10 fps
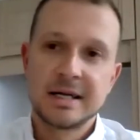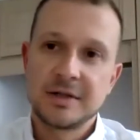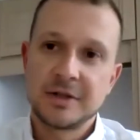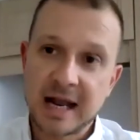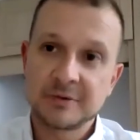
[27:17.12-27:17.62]

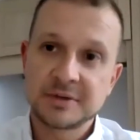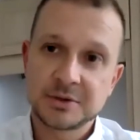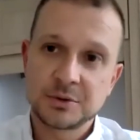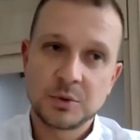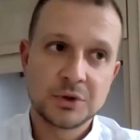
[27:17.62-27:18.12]
the
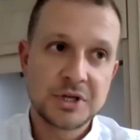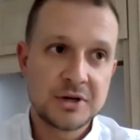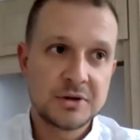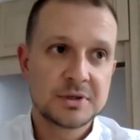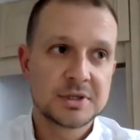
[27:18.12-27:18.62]
council will
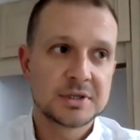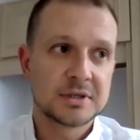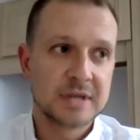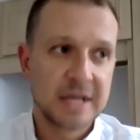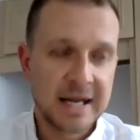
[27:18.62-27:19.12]
use
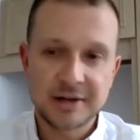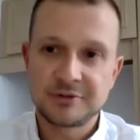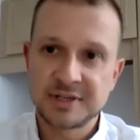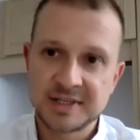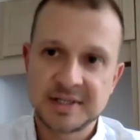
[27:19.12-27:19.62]

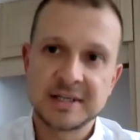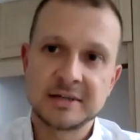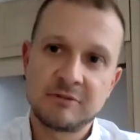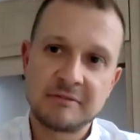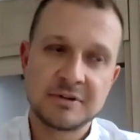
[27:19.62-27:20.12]
electricity
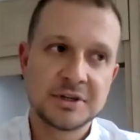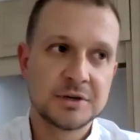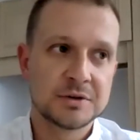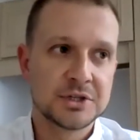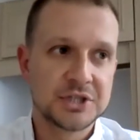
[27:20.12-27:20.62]
and
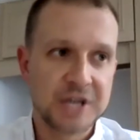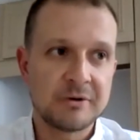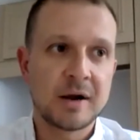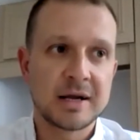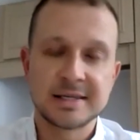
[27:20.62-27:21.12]
revenues
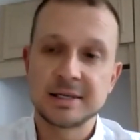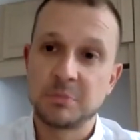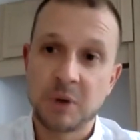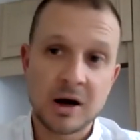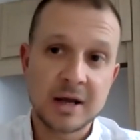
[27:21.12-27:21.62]
generated
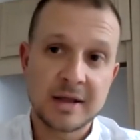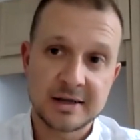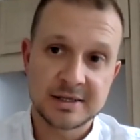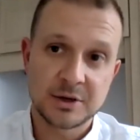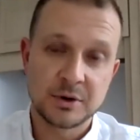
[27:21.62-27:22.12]
by
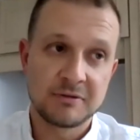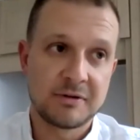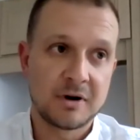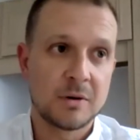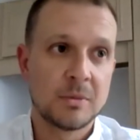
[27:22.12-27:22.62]
that solar
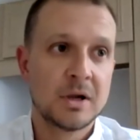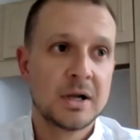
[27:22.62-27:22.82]
farm